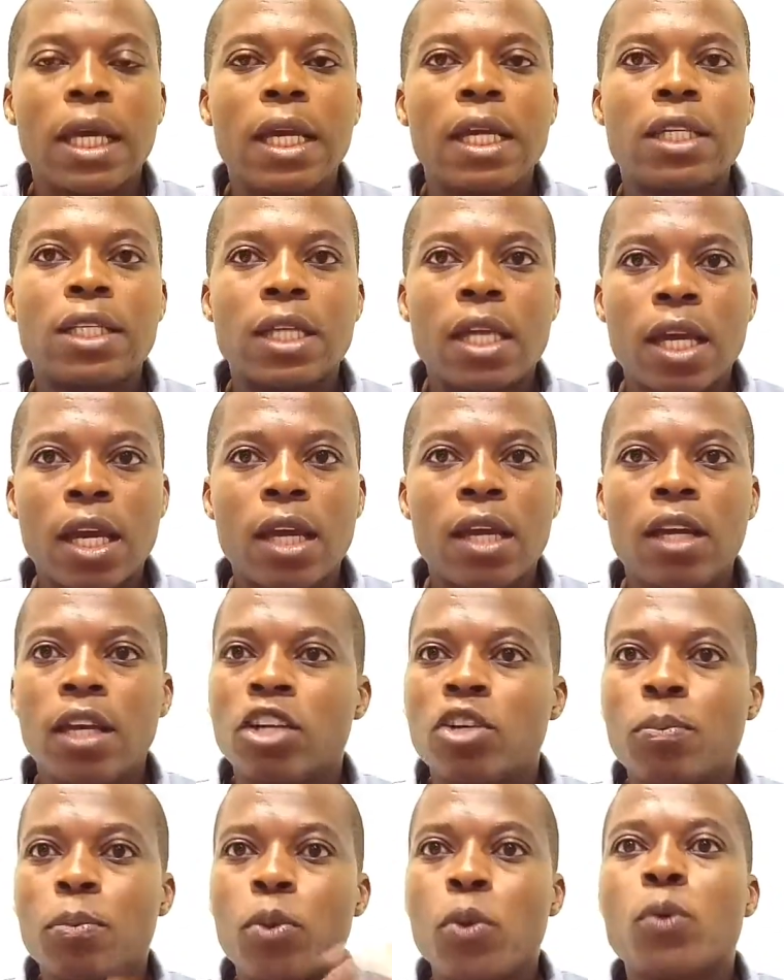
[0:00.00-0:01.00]

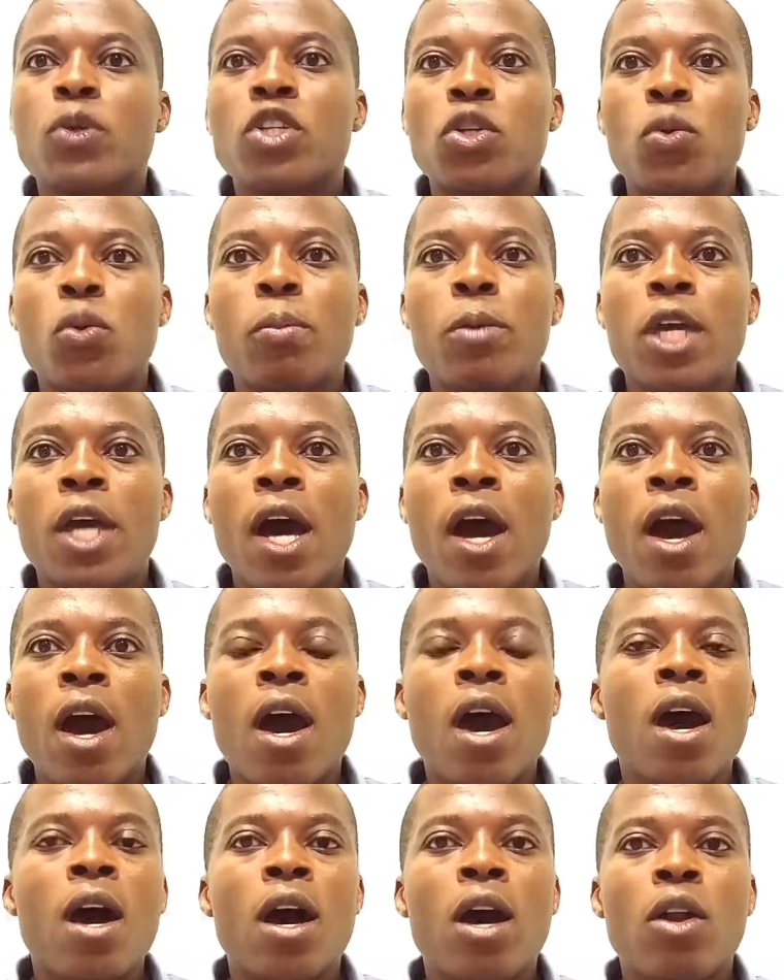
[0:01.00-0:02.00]
It brought
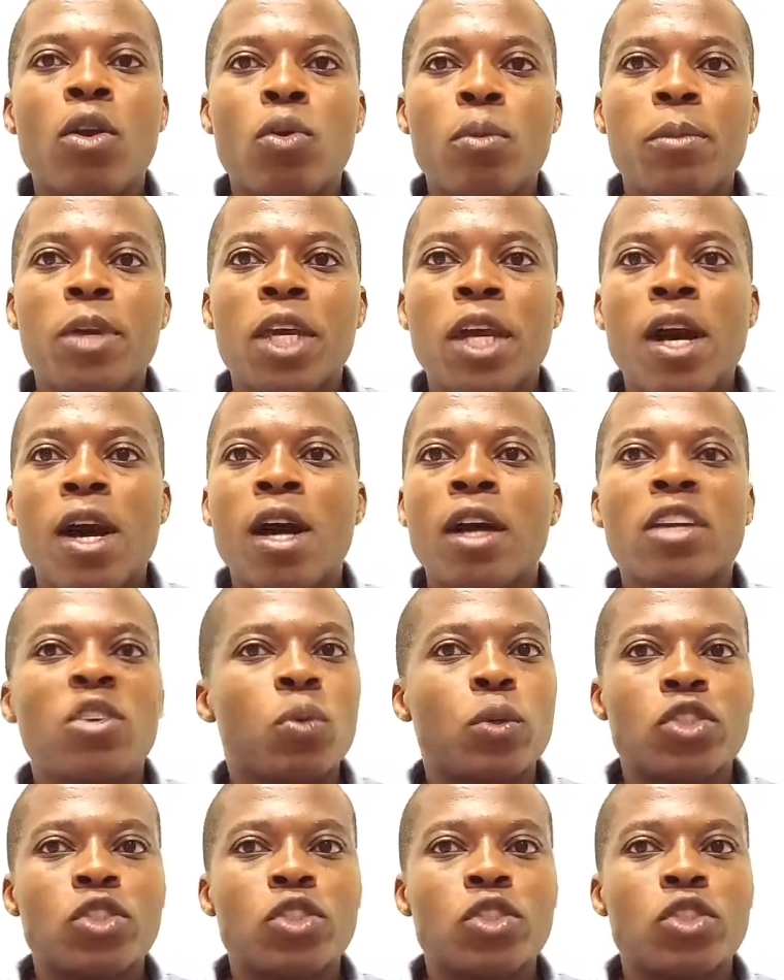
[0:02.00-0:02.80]
Lumia,